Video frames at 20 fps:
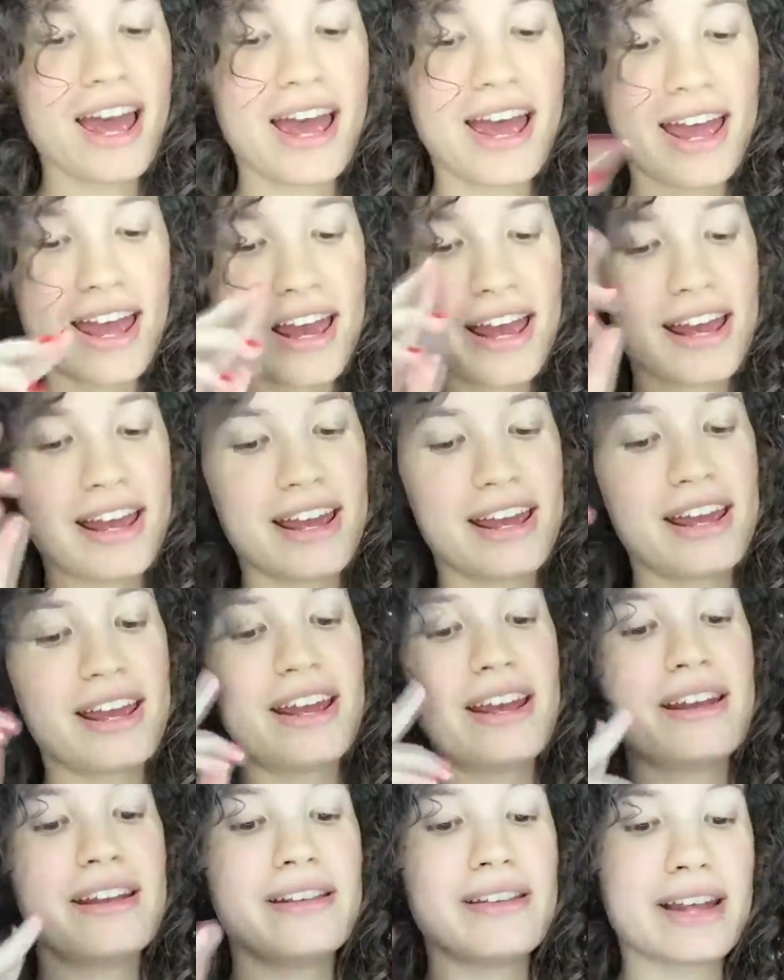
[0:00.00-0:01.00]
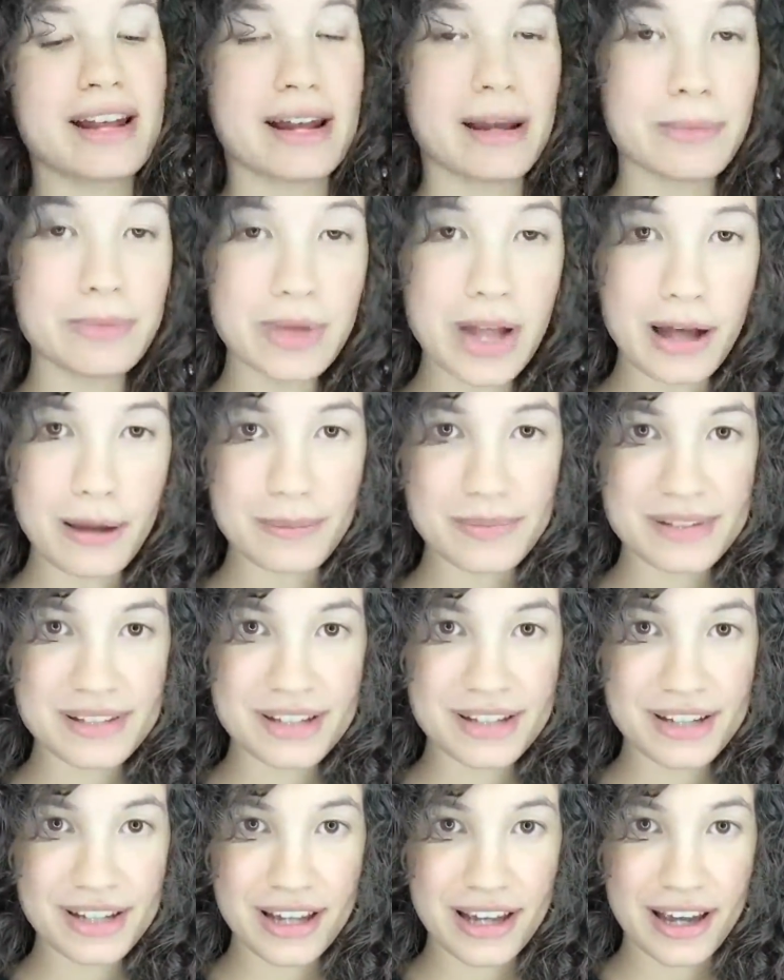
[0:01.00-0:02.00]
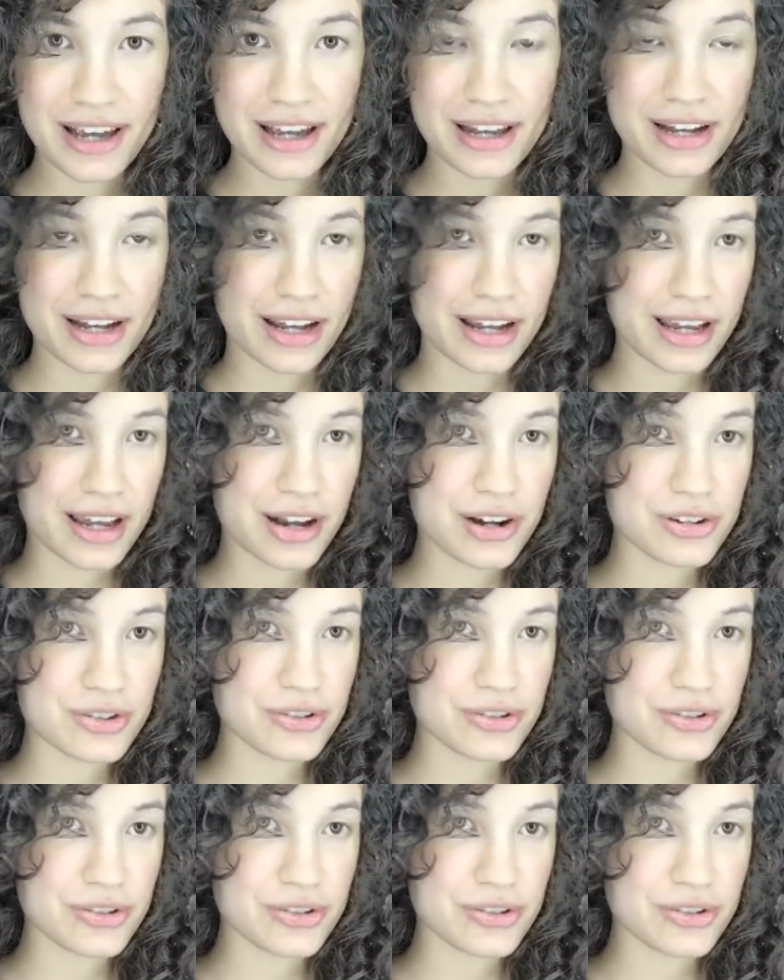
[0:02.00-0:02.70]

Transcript: and then I plopped and I air